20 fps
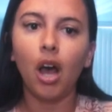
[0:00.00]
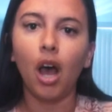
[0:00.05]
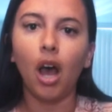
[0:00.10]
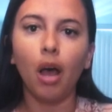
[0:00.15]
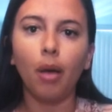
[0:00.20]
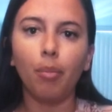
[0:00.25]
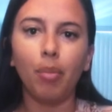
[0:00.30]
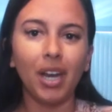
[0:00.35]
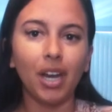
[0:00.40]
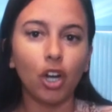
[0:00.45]

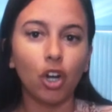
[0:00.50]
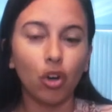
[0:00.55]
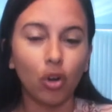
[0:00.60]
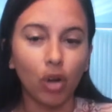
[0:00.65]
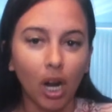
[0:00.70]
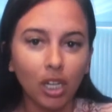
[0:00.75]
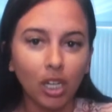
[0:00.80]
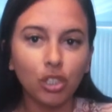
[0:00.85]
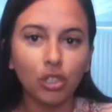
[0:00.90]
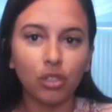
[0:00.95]
been a
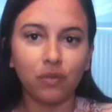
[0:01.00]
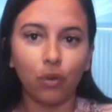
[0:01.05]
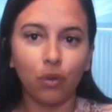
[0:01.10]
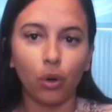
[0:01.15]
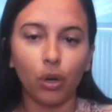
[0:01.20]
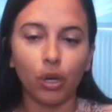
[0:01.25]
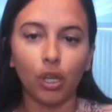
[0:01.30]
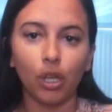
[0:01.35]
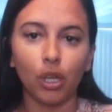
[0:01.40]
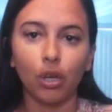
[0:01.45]
crutch
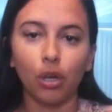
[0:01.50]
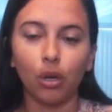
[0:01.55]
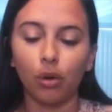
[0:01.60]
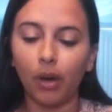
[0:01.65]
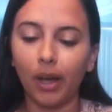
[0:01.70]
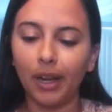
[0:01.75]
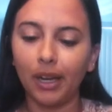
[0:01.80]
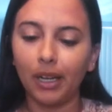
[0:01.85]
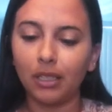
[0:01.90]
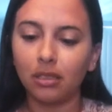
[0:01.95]
for you.
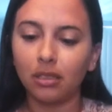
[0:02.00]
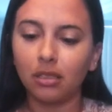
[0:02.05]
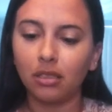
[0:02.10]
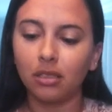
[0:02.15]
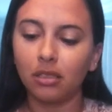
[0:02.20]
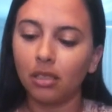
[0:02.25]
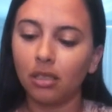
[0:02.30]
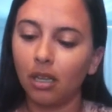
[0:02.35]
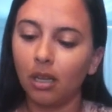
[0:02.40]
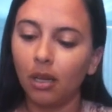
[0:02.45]
And
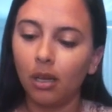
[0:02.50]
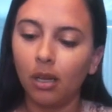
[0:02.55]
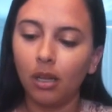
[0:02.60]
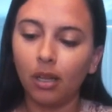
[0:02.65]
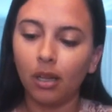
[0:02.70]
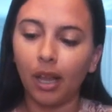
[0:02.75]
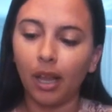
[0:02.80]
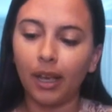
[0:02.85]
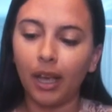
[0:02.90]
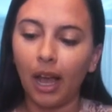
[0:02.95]
it's
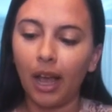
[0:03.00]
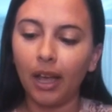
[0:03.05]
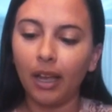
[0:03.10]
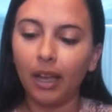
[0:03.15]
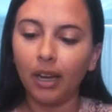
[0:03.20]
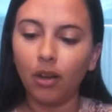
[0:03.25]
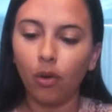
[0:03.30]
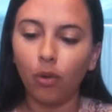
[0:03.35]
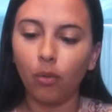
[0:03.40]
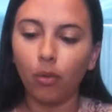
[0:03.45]
like, I
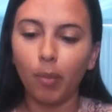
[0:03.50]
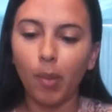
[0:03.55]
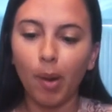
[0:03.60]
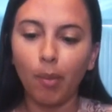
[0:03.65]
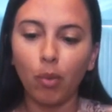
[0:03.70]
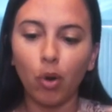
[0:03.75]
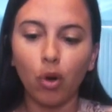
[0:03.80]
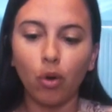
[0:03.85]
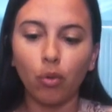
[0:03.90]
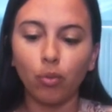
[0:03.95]
don't
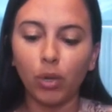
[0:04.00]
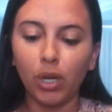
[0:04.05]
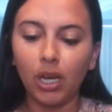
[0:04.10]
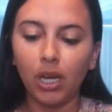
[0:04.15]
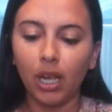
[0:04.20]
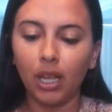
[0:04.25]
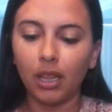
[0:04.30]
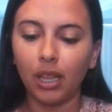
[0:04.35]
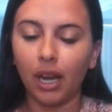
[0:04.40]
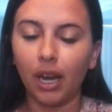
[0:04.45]
remember a
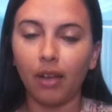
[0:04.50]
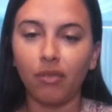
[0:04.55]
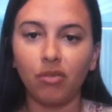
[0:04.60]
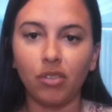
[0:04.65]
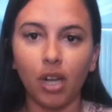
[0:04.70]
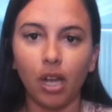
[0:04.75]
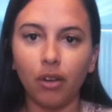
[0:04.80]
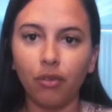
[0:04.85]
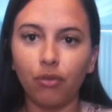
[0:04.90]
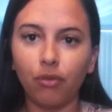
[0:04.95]
reading that I've
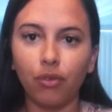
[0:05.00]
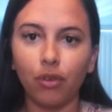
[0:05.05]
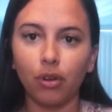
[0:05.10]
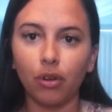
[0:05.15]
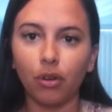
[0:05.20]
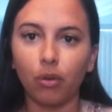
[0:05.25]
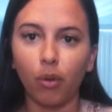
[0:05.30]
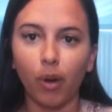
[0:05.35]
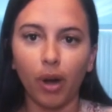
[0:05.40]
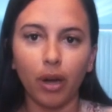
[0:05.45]
done for
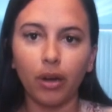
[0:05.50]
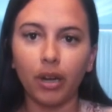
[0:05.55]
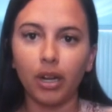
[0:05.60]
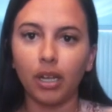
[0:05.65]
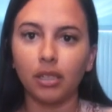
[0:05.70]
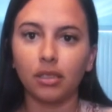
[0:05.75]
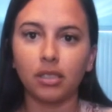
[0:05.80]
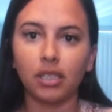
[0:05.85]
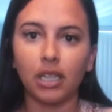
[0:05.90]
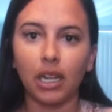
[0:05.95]

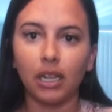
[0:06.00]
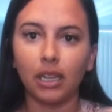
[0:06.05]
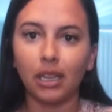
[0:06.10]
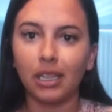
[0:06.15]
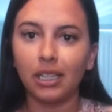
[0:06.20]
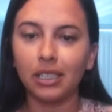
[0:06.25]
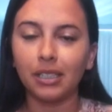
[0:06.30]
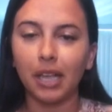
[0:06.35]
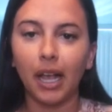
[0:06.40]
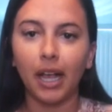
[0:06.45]
Aquarius that
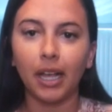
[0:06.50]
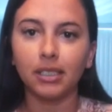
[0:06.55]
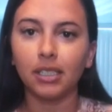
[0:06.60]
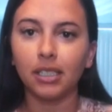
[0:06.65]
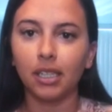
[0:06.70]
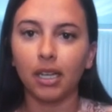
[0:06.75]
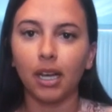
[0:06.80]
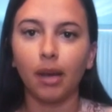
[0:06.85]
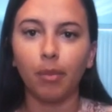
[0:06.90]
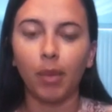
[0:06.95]
this
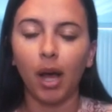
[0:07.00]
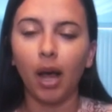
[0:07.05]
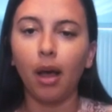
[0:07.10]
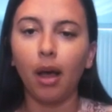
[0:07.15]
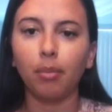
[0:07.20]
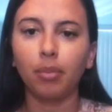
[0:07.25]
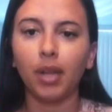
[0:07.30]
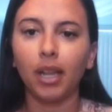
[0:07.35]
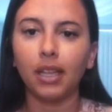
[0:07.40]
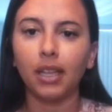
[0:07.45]
hasn't come
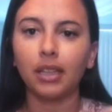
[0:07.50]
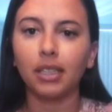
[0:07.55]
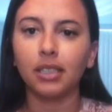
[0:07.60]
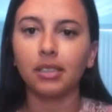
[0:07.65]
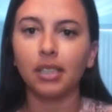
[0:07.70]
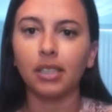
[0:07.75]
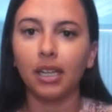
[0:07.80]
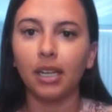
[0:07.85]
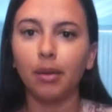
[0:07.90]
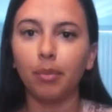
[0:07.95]
up, like this
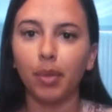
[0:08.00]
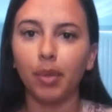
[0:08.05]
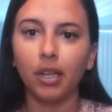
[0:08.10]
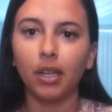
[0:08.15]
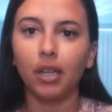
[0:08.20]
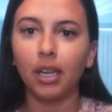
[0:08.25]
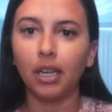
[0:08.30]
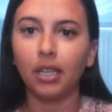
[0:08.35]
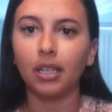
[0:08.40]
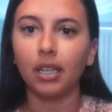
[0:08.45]

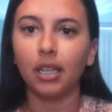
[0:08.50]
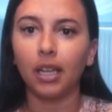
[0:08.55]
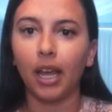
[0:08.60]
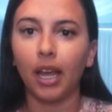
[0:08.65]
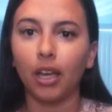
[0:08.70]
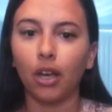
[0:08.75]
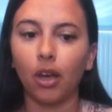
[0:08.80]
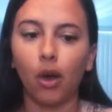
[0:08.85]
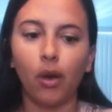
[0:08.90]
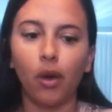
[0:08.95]
inability to
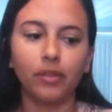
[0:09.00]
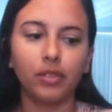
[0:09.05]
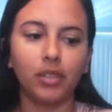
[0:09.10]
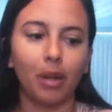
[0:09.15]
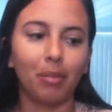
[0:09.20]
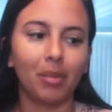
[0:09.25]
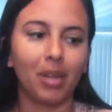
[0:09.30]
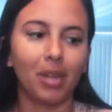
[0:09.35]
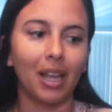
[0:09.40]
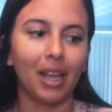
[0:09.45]
let go of
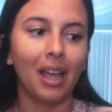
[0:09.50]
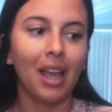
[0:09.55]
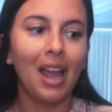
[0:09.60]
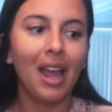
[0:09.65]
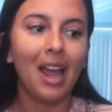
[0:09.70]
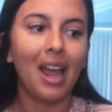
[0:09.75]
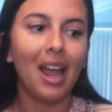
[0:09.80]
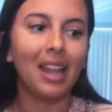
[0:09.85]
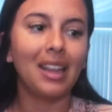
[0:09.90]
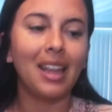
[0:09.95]
something.
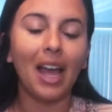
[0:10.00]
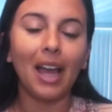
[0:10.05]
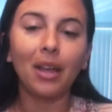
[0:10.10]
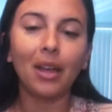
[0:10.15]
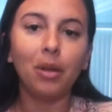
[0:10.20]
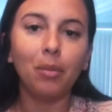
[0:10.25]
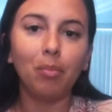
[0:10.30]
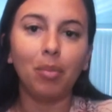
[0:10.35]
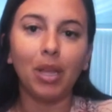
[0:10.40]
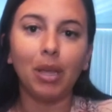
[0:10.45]
And that
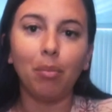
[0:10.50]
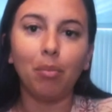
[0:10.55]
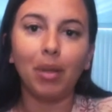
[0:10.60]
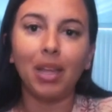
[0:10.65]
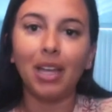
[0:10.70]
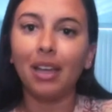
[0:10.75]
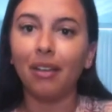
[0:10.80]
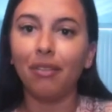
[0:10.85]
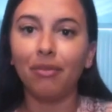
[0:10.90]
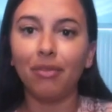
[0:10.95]
could be
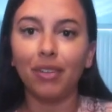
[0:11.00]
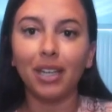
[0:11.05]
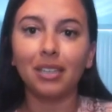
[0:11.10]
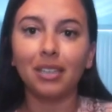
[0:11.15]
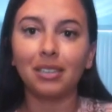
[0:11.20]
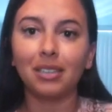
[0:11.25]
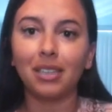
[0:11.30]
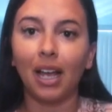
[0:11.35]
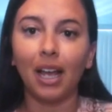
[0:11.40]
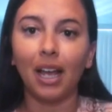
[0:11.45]
being a
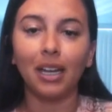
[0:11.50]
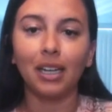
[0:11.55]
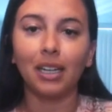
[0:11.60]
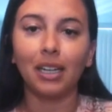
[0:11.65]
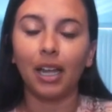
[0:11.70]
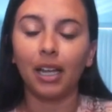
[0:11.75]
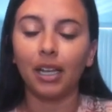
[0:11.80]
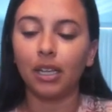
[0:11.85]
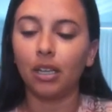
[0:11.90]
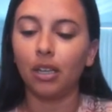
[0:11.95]
fixed sign,
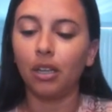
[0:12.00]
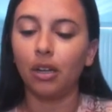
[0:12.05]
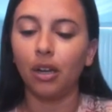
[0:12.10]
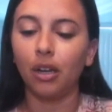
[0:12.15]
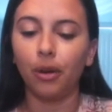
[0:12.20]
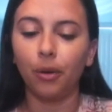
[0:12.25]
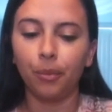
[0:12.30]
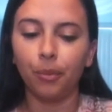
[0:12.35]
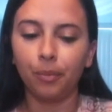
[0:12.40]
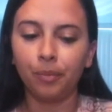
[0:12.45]
like, you know,